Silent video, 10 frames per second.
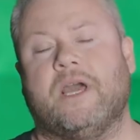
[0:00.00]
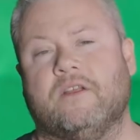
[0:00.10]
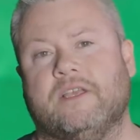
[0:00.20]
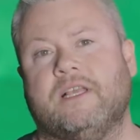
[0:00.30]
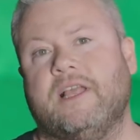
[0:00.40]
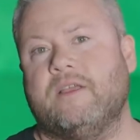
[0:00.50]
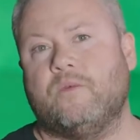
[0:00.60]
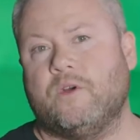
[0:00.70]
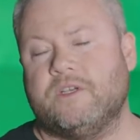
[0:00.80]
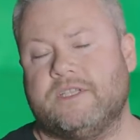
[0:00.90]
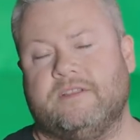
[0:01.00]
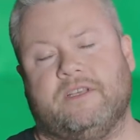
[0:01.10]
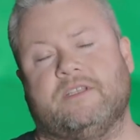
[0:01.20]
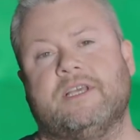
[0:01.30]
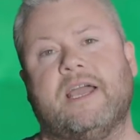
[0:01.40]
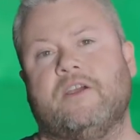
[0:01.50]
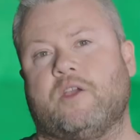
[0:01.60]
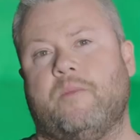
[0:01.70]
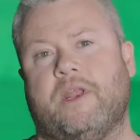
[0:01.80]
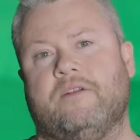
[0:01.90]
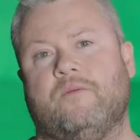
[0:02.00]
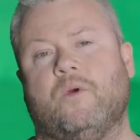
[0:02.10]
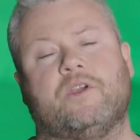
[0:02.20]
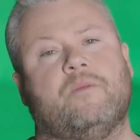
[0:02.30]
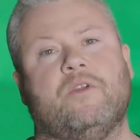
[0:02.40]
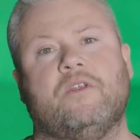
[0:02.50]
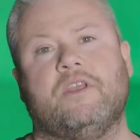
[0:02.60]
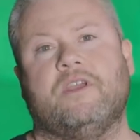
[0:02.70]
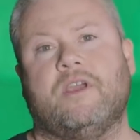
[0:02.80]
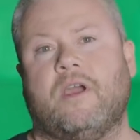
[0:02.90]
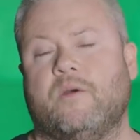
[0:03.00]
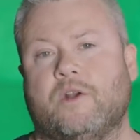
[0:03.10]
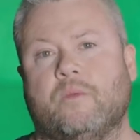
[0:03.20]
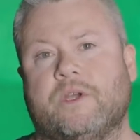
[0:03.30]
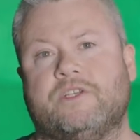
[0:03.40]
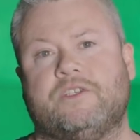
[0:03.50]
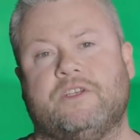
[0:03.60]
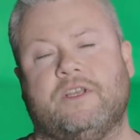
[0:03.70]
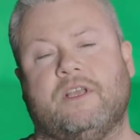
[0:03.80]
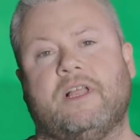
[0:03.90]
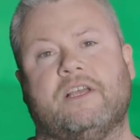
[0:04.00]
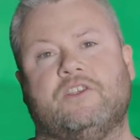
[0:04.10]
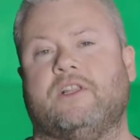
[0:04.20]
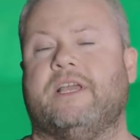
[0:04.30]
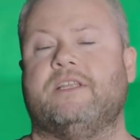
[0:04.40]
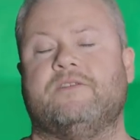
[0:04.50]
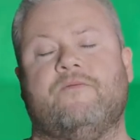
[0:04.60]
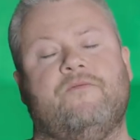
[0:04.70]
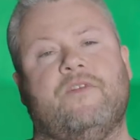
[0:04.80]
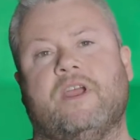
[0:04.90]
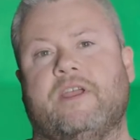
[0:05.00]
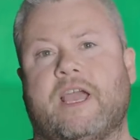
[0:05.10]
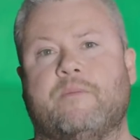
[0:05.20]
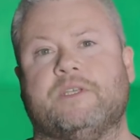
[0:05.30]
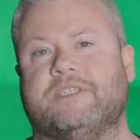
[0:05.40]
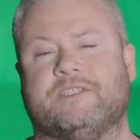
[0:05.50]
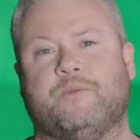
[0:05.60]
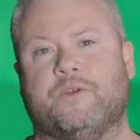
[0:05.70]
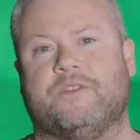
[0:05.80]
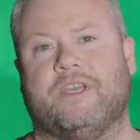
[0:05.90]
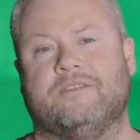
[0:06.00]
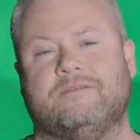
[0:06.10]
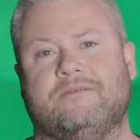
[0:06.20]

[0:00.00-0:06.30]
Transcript: Miners League Clan Wars, and the entire competitive war community, I want to wish Clash of Clans a very happy sixth birthday.